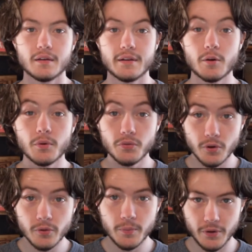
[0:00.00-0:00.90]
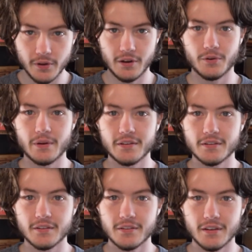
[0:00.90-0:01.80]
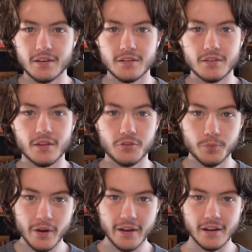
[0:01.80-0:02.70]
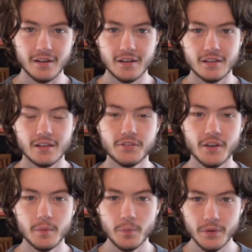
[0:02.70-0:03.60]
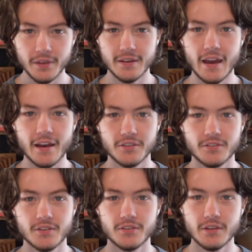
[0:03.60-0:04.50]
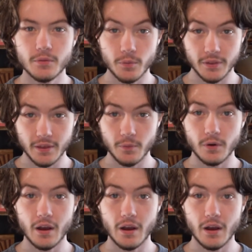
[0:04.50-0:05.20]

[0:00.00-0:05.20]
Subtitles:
Now before we put our raisins in the Sprite, let's come up with a guess to see what we think will